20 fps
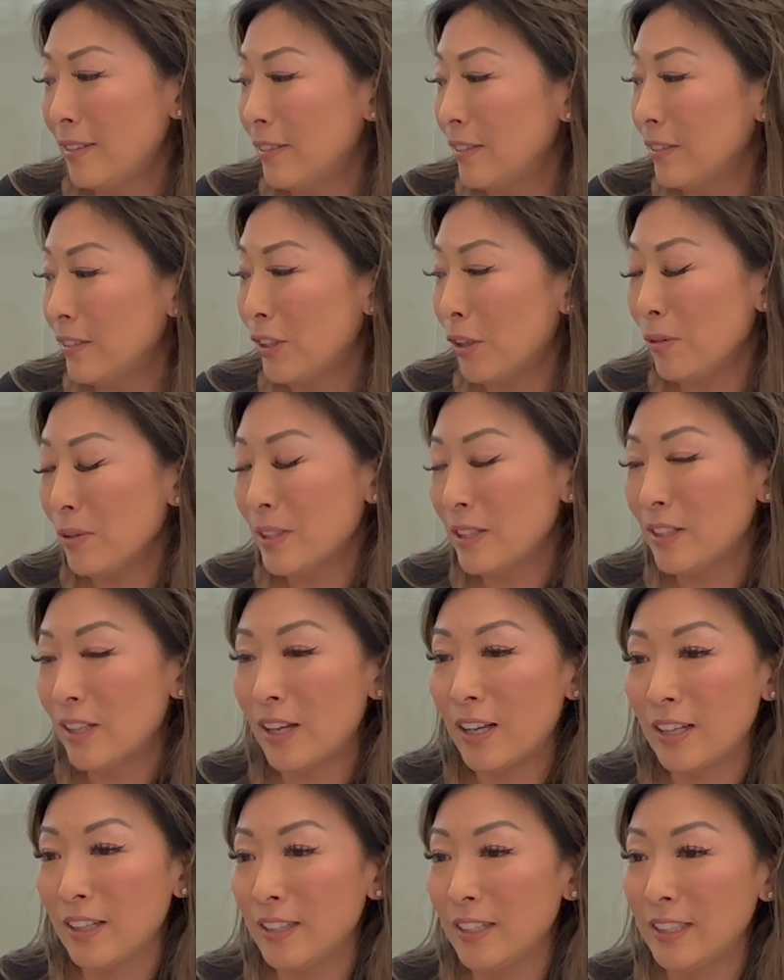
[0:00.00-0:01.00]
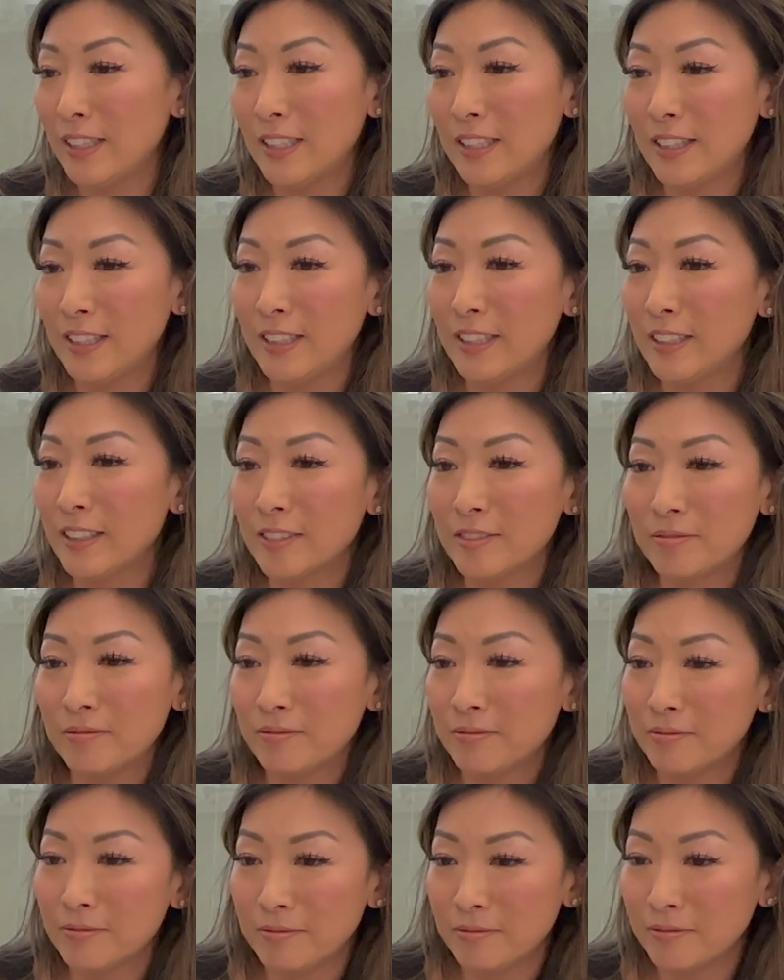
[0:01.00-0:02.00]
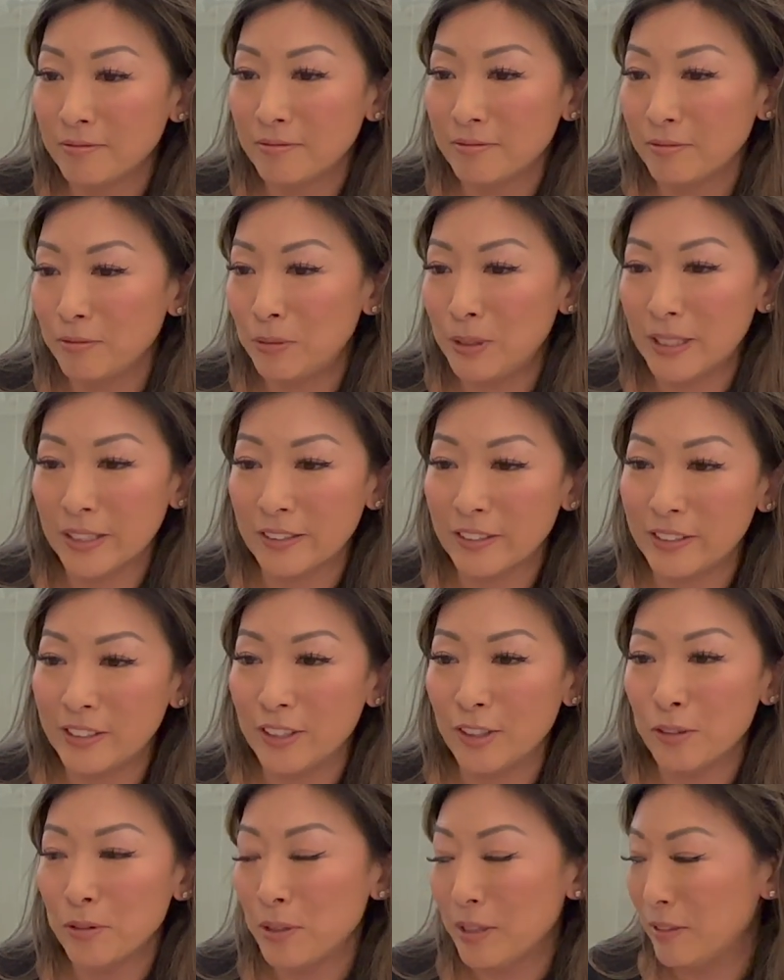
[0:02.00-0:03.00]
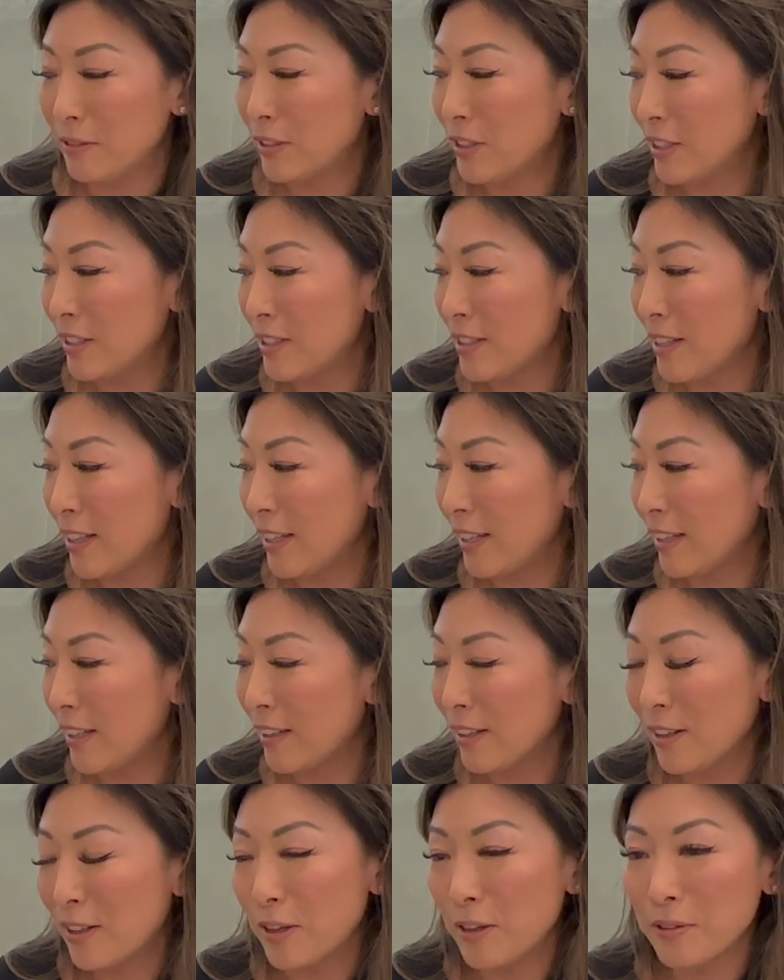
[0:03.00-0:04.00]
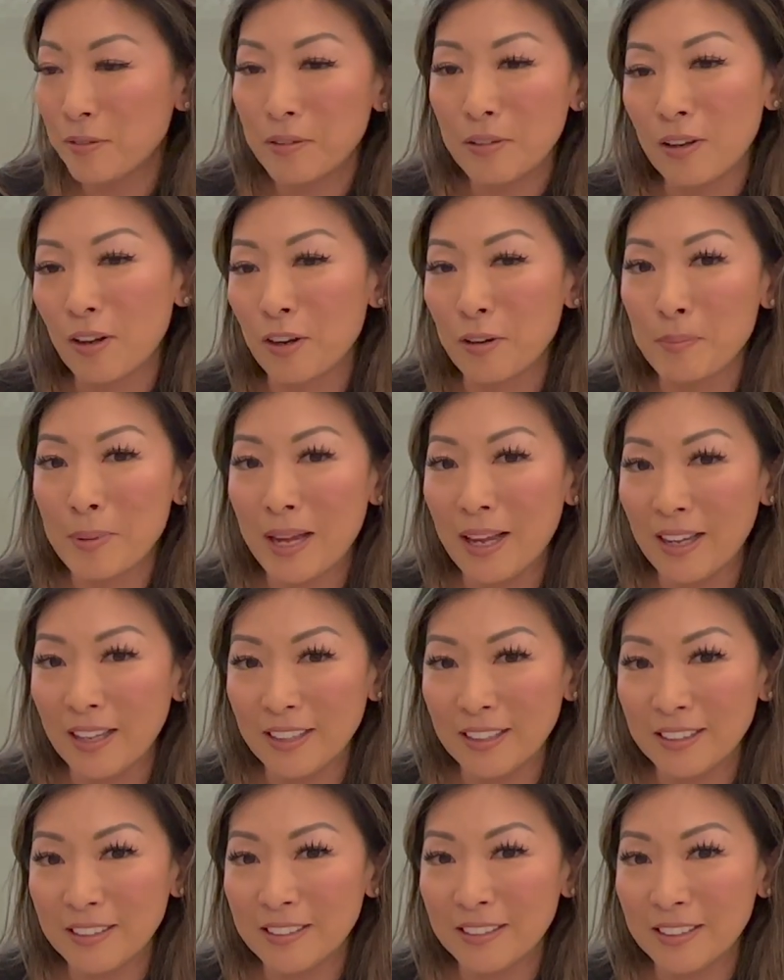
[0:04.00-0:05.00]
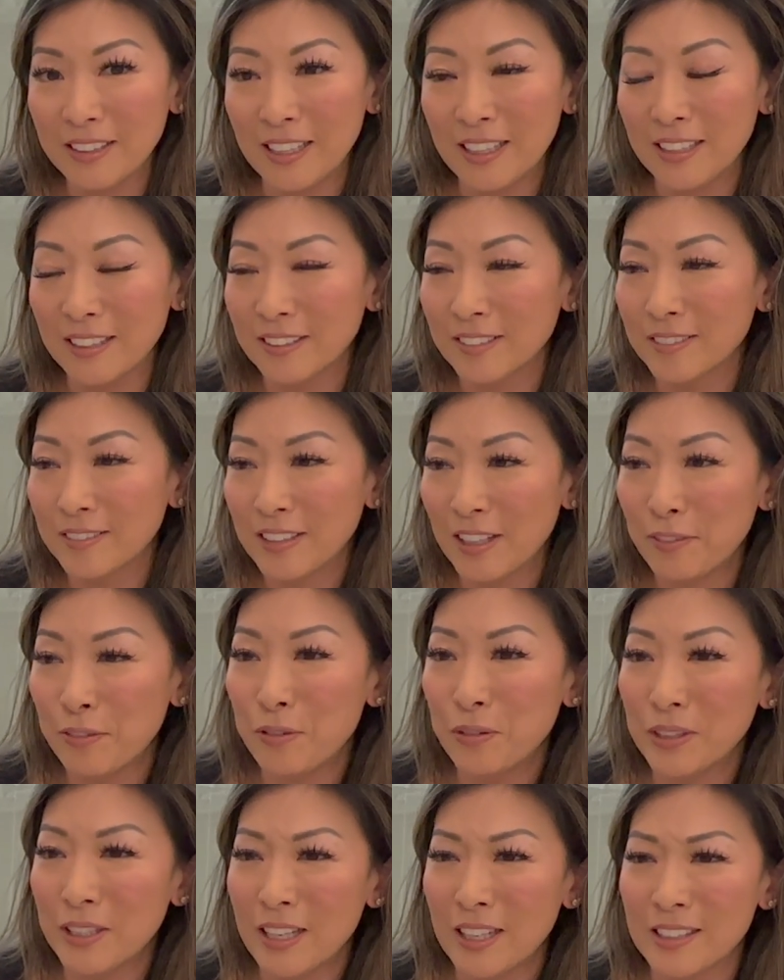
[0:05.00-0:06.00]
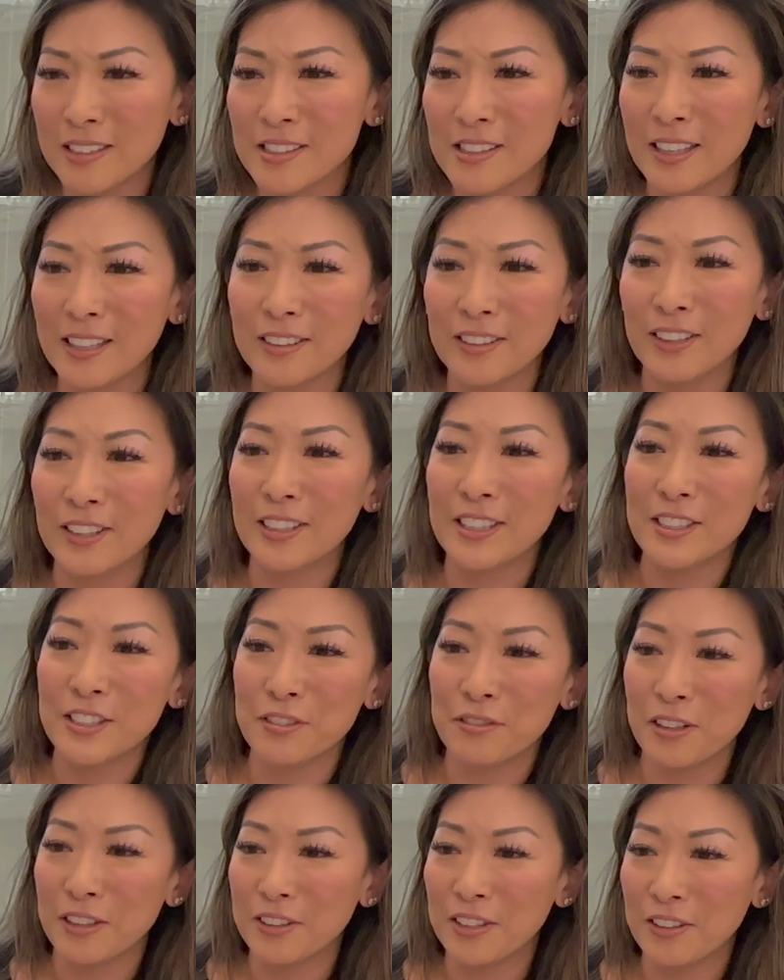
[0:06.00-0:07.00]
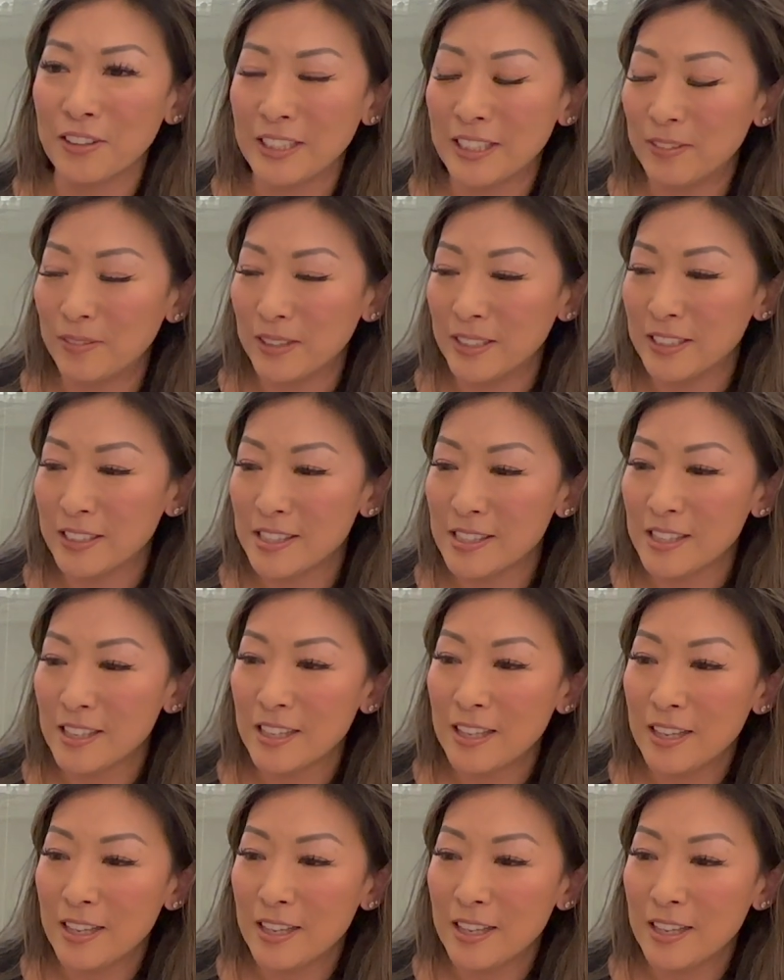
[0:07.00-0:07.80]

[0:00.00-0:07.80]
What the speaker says: No one thought anything weird, it was just our bag, and everyone has luggage around there anyways.